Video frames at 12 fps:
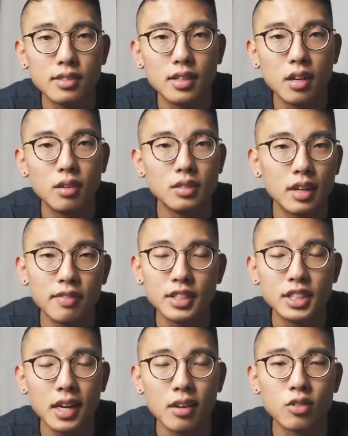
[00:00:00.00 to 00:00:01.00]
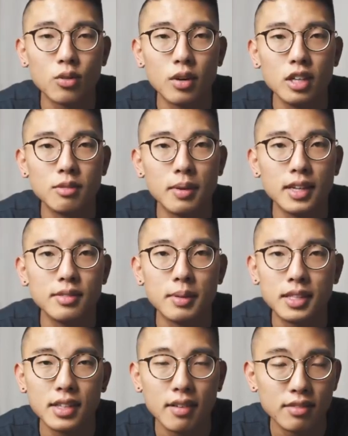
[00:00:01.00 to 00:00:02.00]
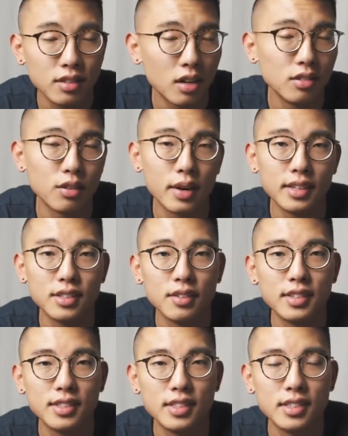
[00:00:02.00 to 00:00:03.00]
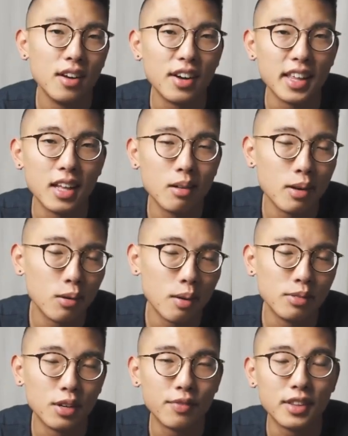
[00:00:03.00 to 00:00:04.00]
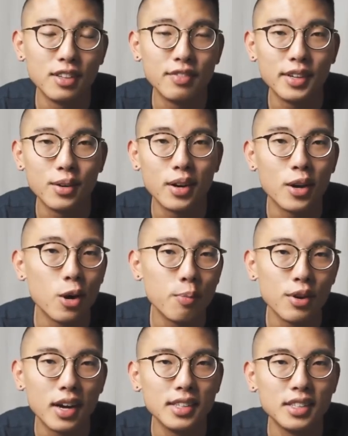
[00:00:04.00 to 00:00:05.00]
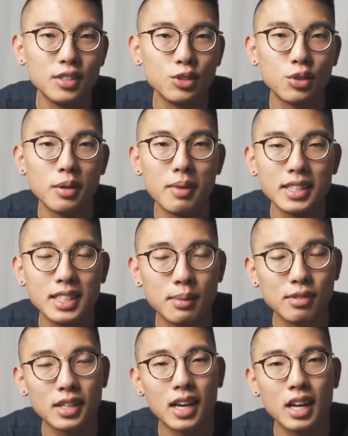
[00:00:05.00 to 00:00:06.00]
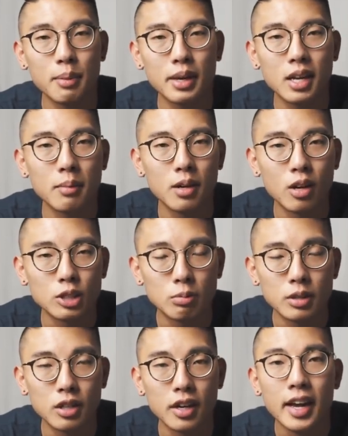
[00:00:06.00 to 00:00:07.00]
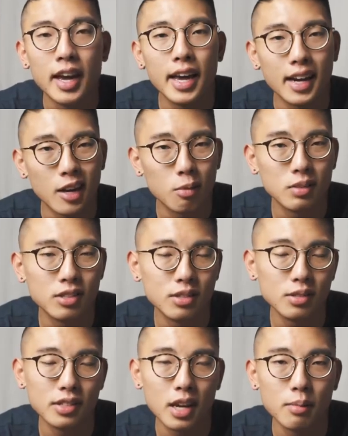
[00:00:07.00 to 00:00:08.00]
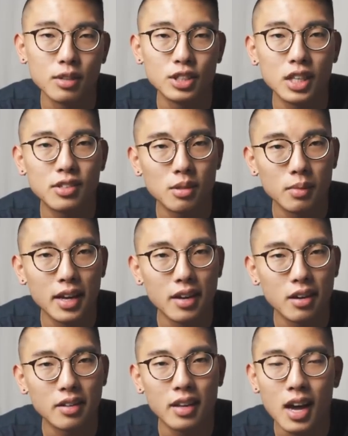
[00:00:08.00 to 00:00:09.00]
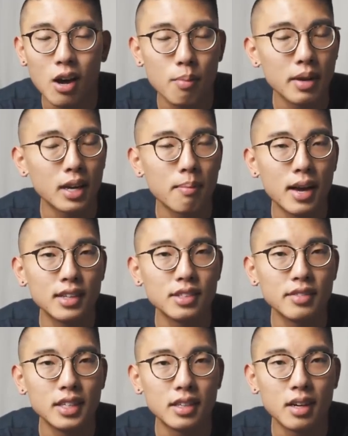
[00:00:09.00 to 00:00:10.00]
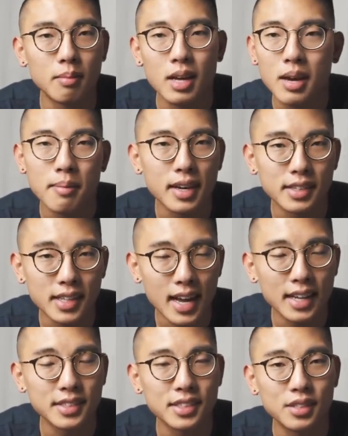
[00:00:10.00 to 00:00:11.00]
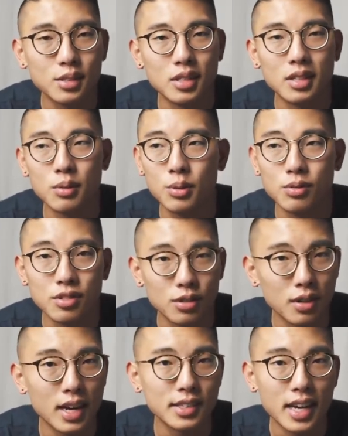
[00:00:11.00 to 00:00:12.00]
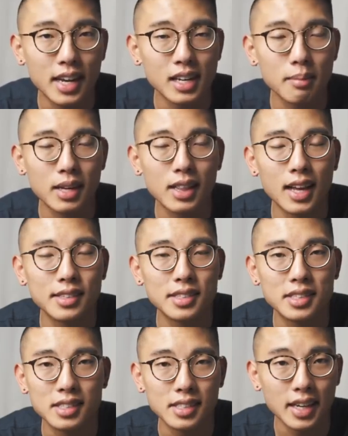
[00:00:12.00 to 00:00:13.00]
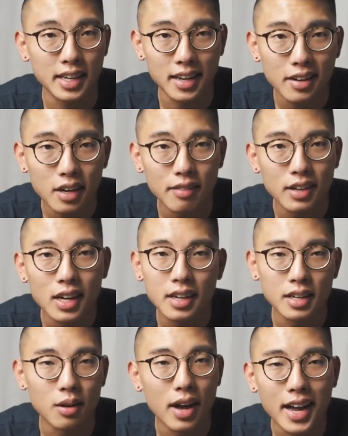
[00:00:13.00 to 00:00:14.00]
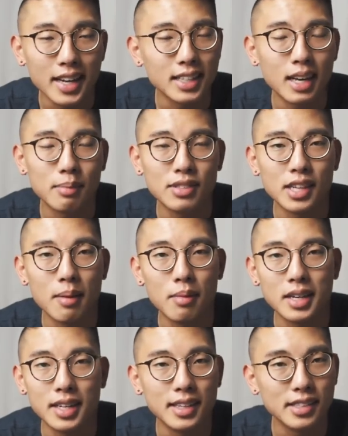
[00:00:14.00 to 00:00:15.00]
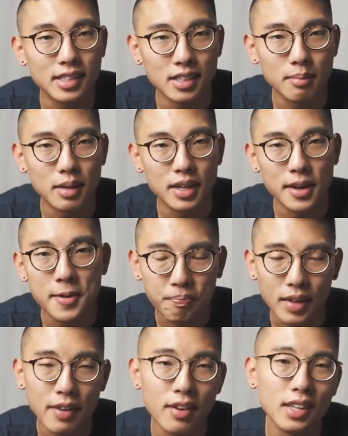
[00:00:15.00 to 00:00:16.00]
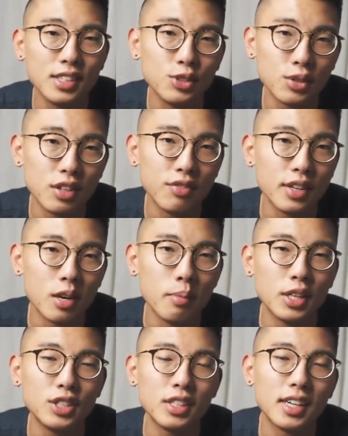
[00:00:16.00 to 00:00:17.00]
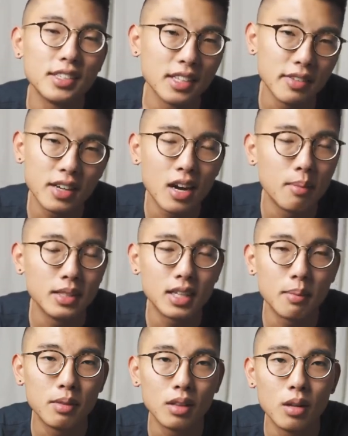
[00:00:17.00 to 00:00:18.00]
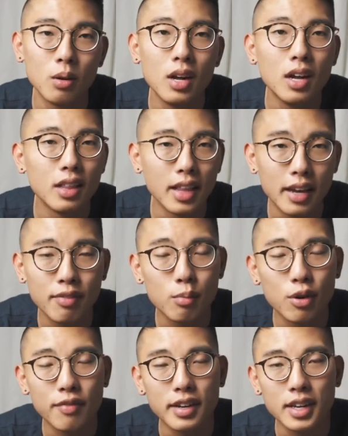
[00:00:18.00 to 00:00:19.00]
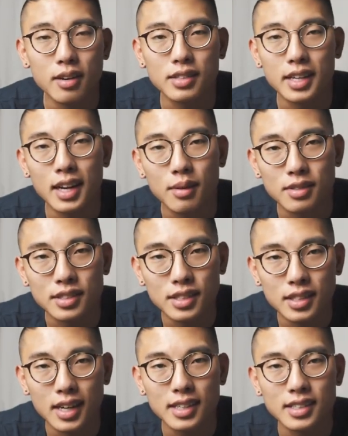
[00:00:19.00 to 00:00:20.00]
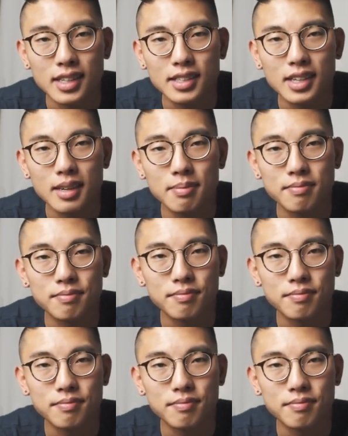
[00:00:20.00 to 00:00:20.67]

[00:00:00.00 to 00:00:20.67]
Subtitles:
sell, definitely check out Squarespace because they have tons of great services. Okay, that about wraps it up for this video. I hope you guys enjoyed my tips on how to become an entrepreneur, and I hope this was able to shed some light on how I'm making passive income, because as a student who still has academic classes to take care of, you know, any type of side money is good money. If you guys enjoyed this video, make sure you guys leave a comment down below, like for more videos, and I will see you guys next time.